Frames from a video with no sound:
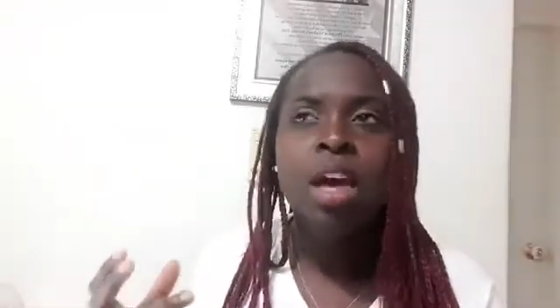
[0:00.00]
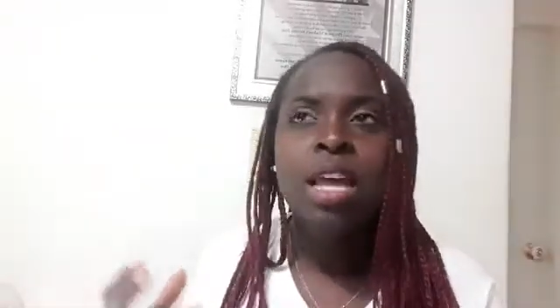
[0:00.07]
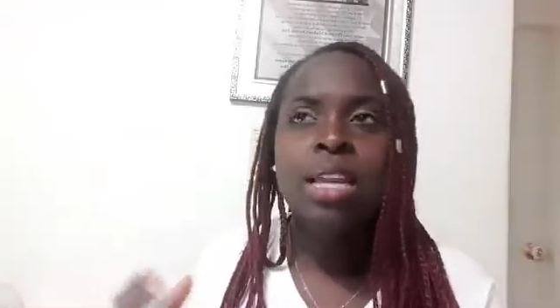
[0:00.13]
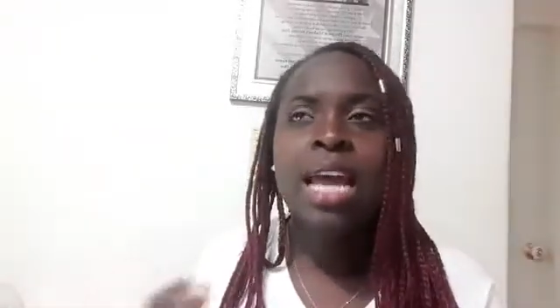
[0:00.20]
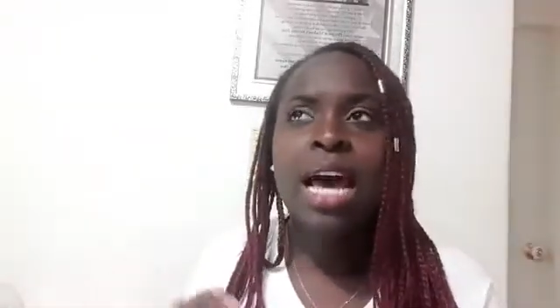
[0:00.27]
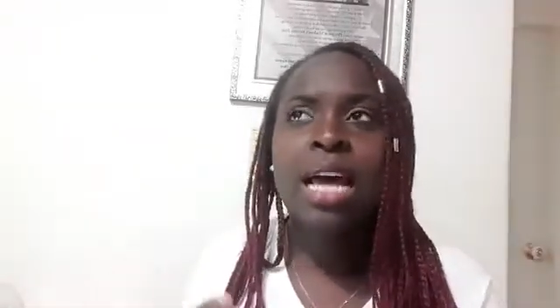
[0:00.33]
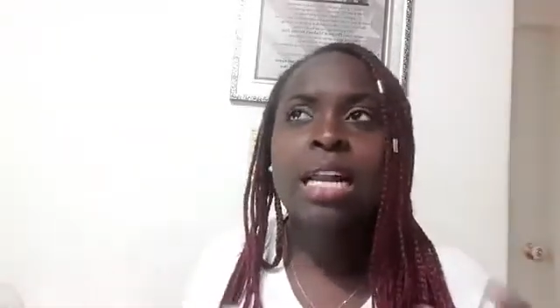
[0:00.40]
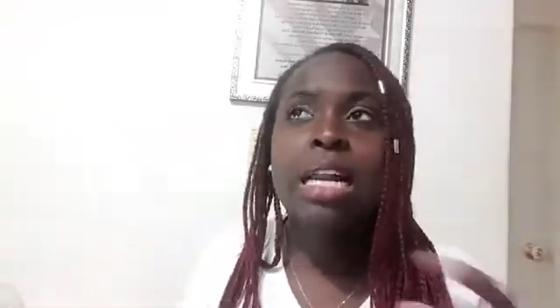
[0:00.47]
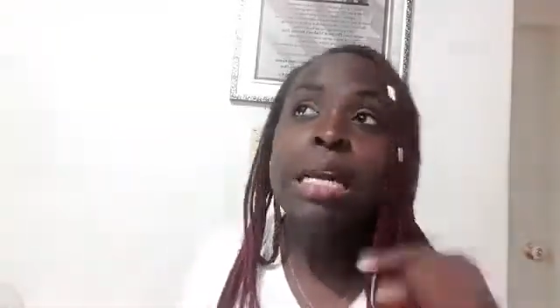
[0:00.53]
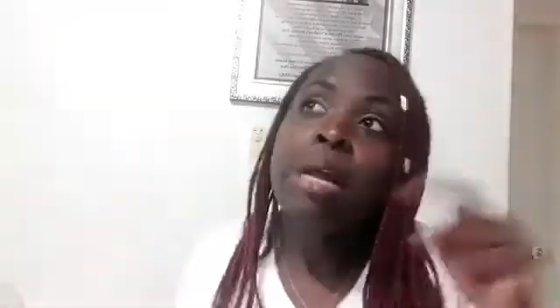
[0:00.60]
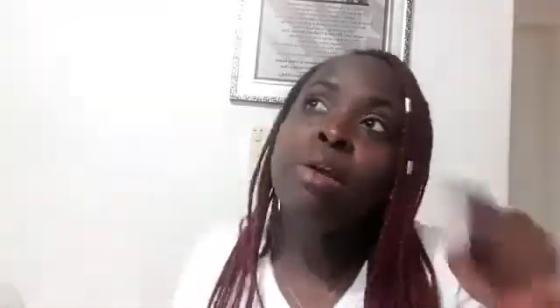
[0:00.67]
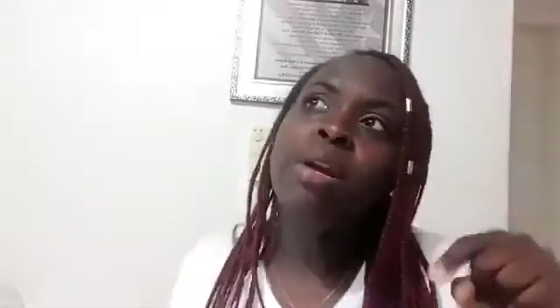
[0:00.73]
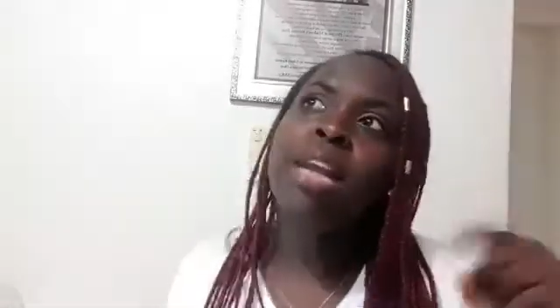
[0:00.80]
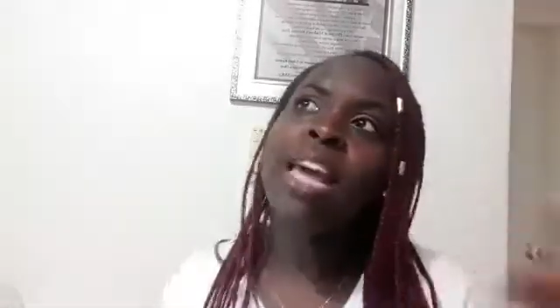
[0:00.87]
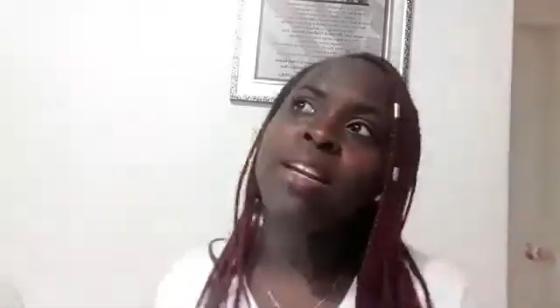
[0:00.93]
now
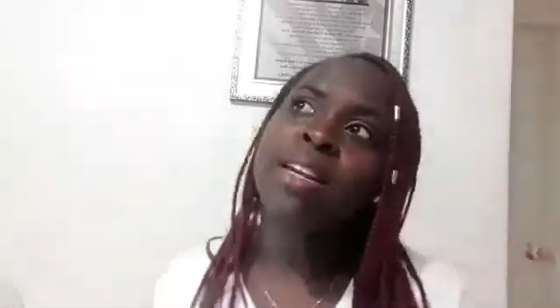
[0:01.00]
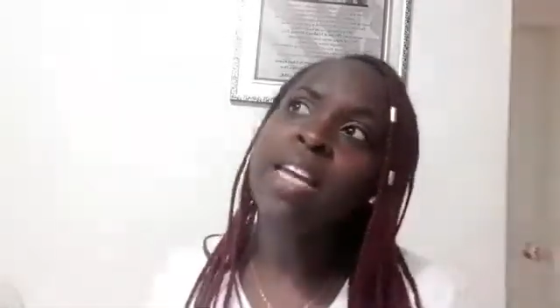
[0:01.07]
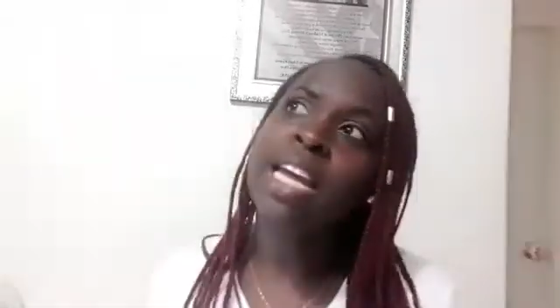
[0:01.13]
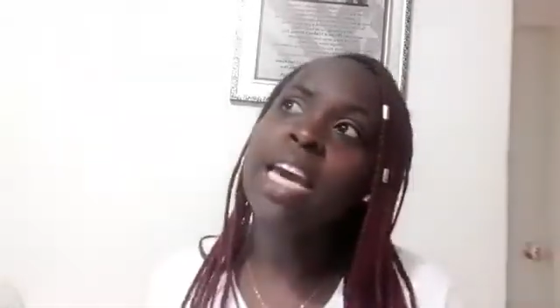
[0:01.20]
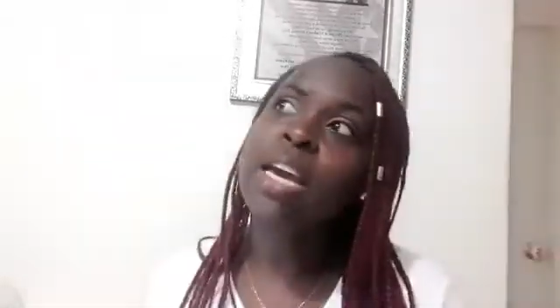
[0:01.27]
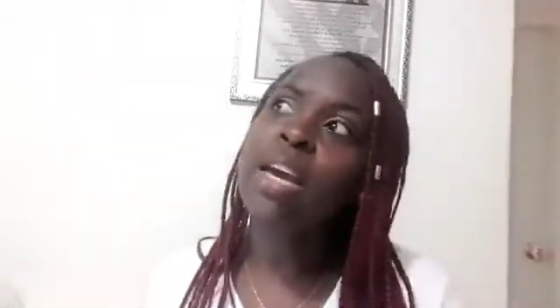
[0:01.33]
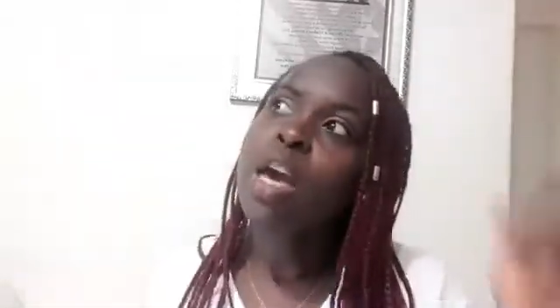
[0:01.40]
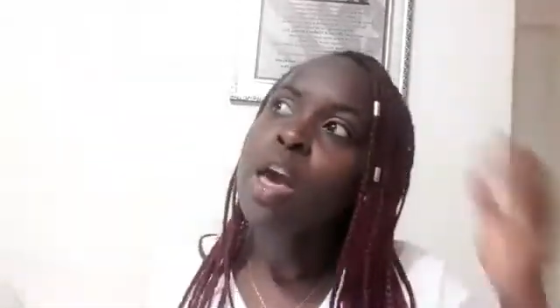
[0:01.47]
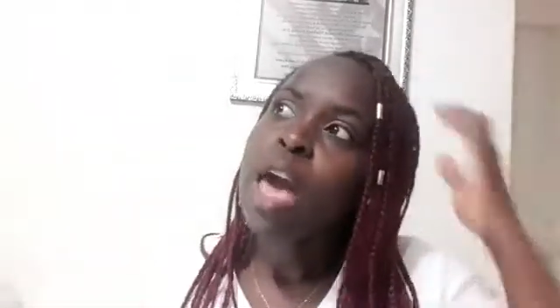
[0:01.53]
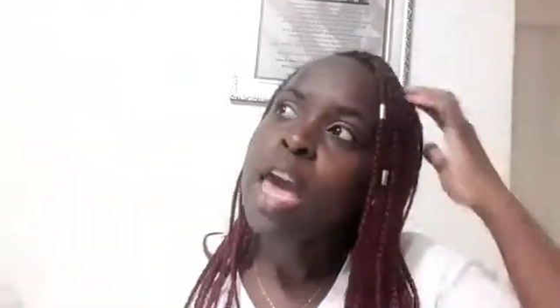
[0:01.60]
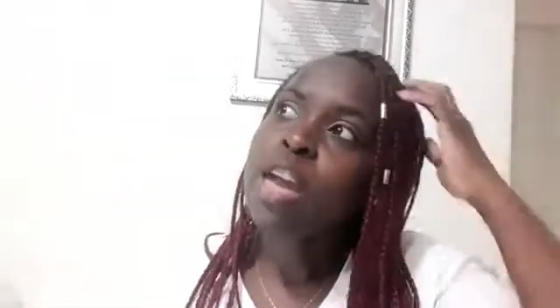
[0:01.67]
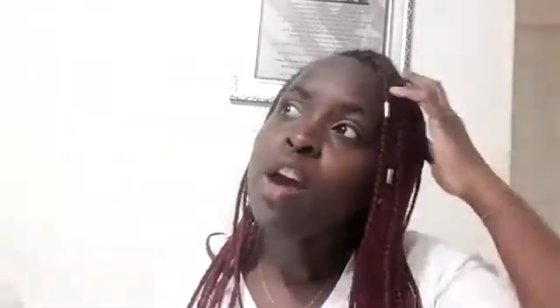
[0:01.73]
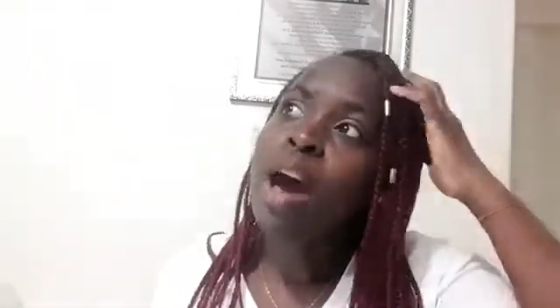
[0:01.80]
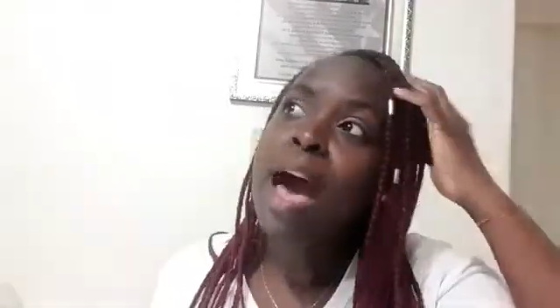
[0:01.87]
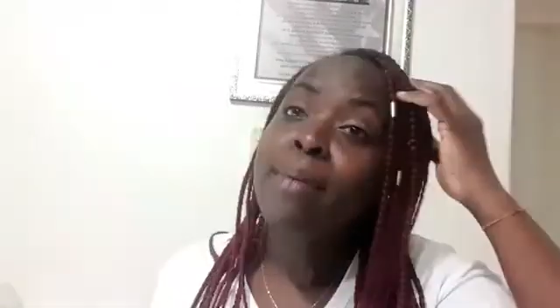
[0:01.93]
lately, and
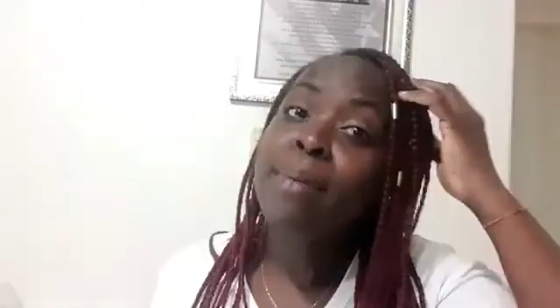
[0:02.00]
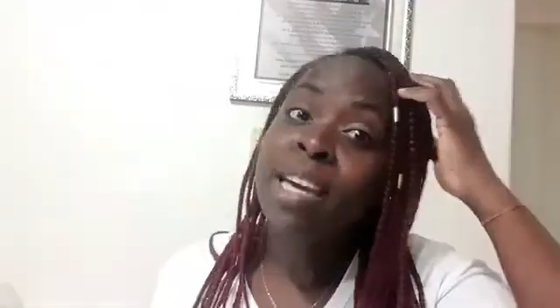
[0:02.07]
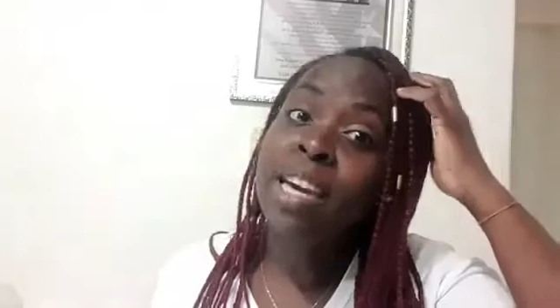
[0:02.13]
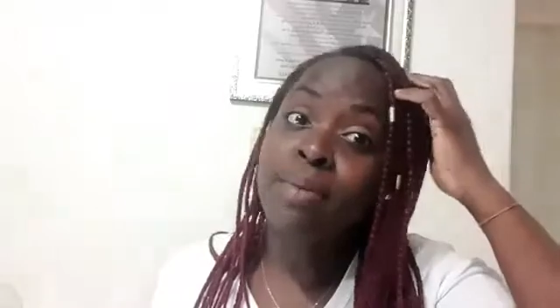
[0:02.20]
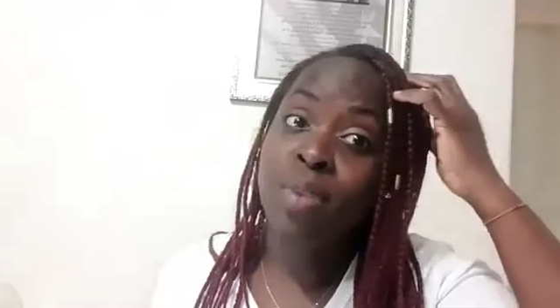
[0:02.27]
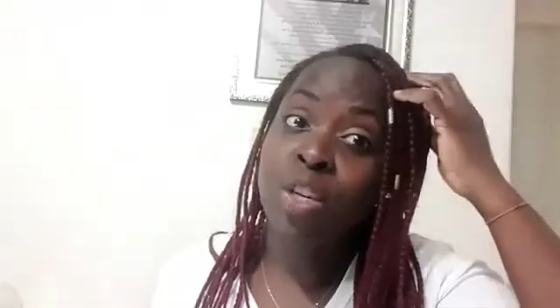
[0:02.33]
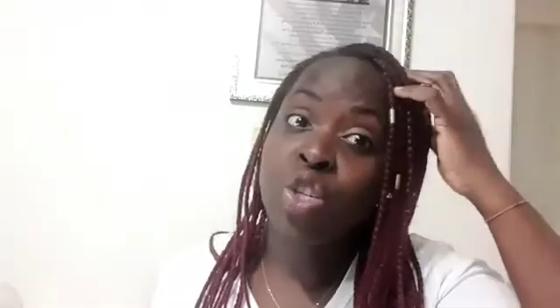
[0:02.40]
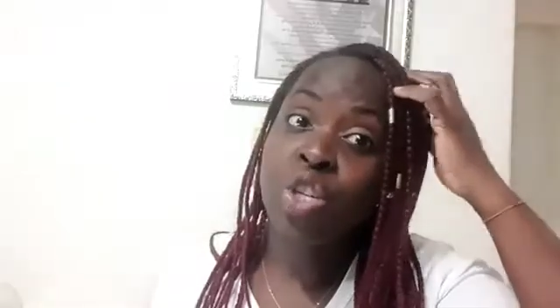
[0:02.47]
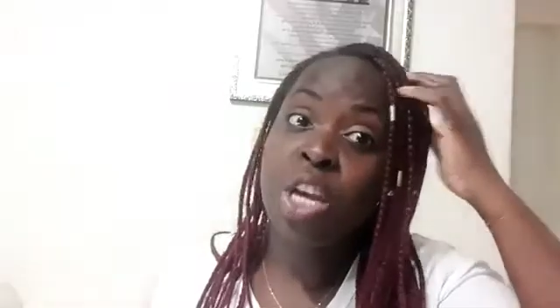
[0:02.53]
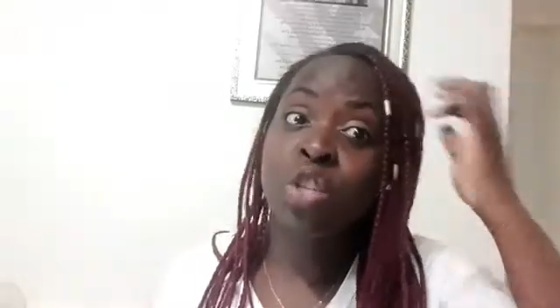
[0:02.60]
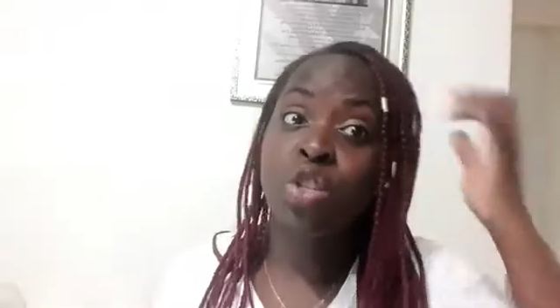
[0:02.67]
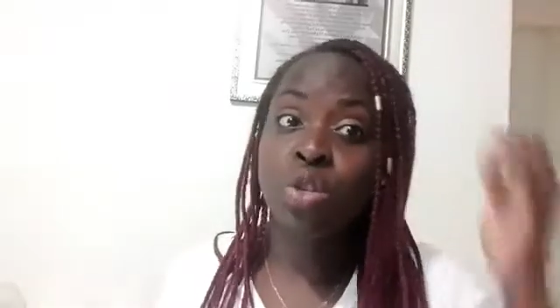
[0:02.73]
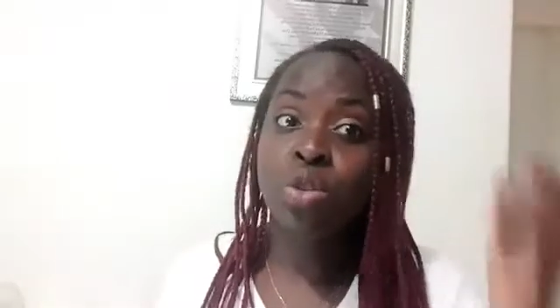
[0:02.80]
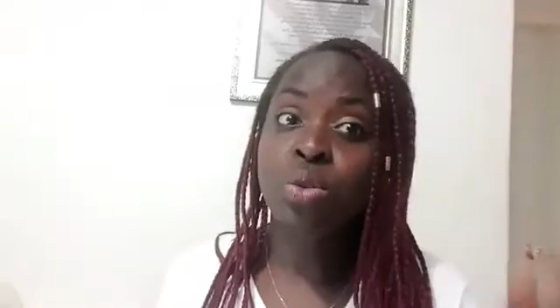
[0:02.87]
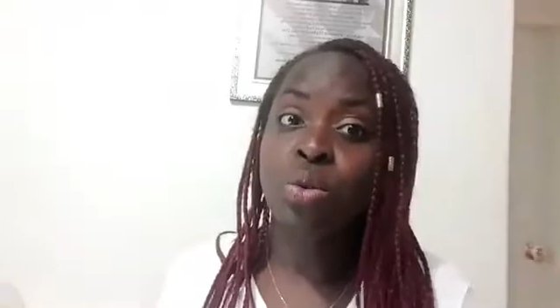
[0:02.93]
your hobby can be
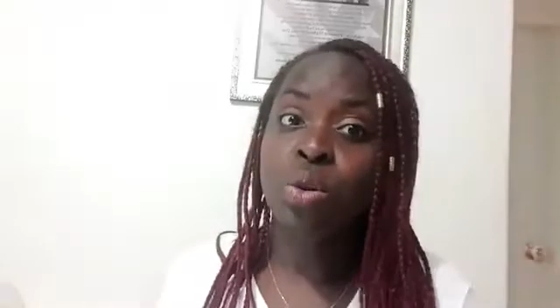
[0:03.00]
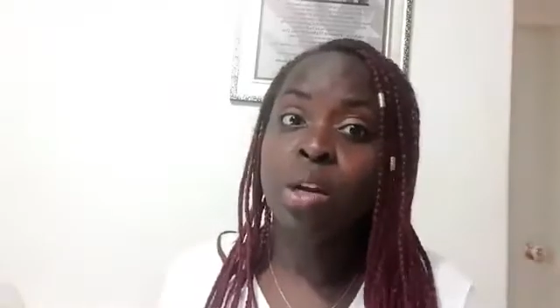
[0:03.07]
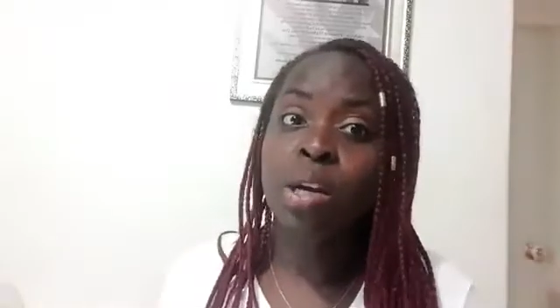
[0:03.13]
changed too.